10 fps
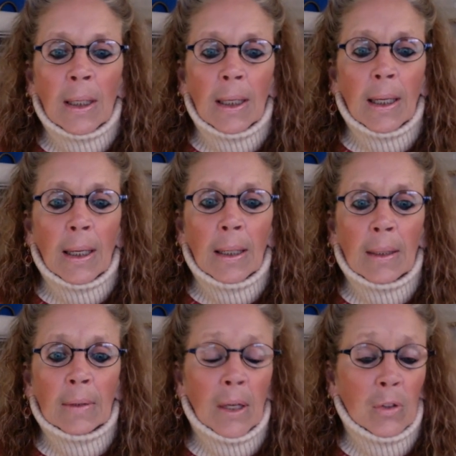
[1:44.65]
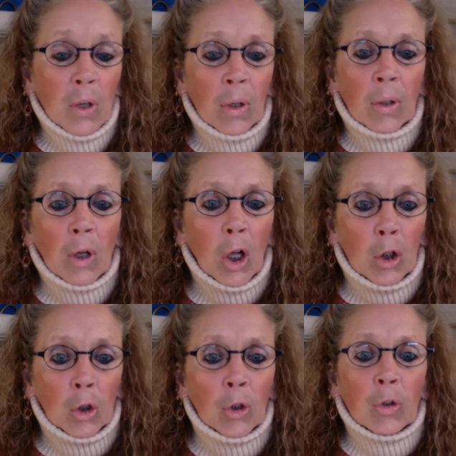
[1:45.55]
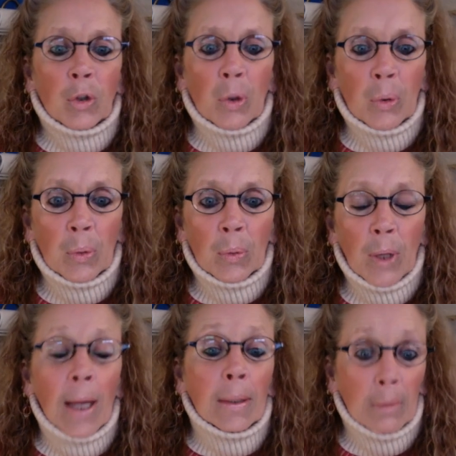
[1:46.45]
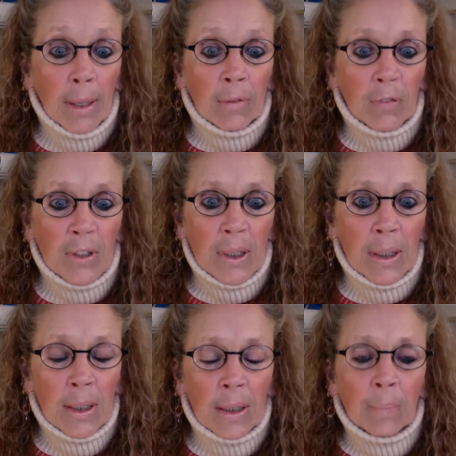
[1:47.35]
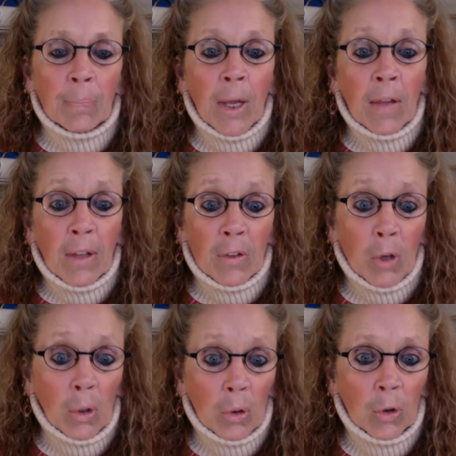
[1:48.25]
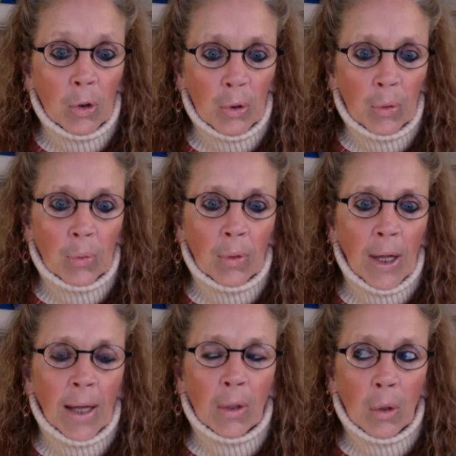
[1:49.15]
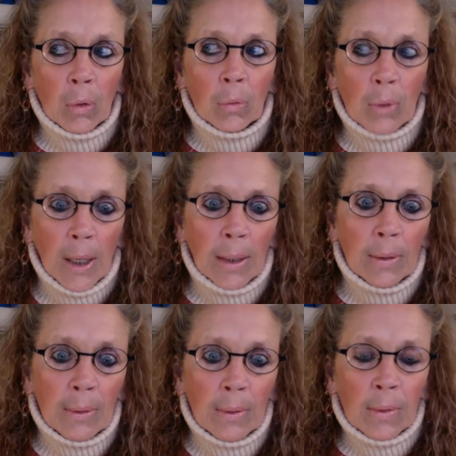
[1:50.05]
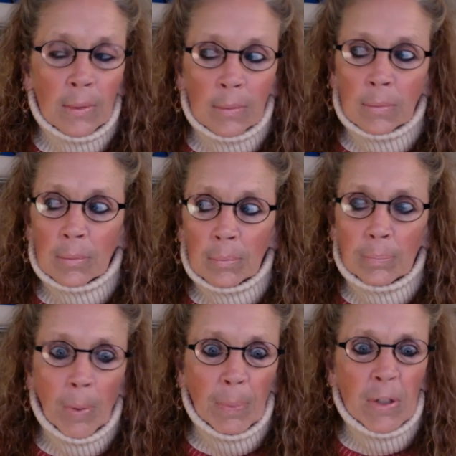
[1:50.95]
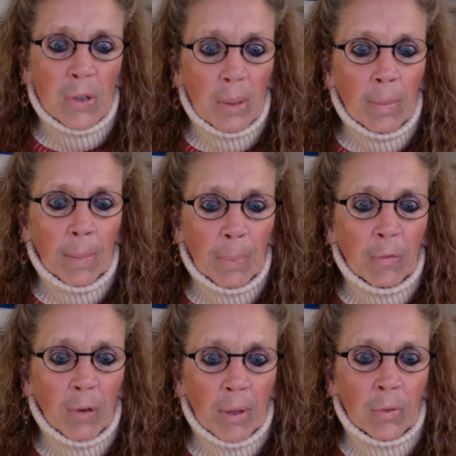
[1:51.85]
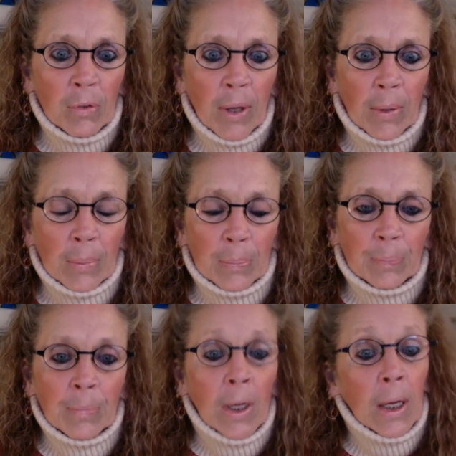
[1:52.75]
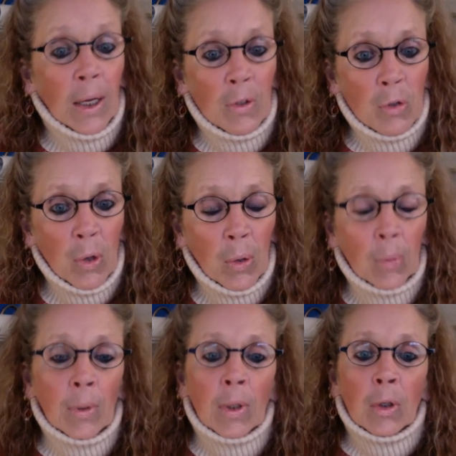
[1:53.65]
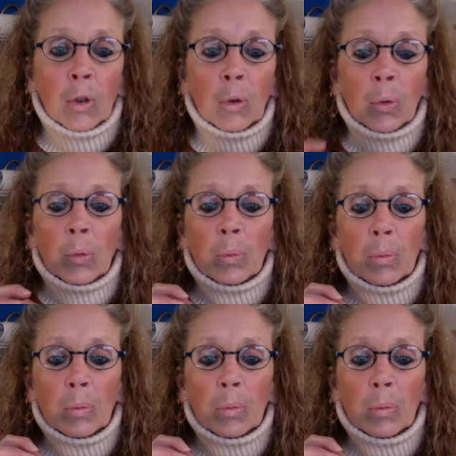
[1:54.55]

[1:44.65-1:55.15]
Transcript: and that's going to alert you, and fatigue. That's going to alert you that, okay, Babesia might be front and center. And so you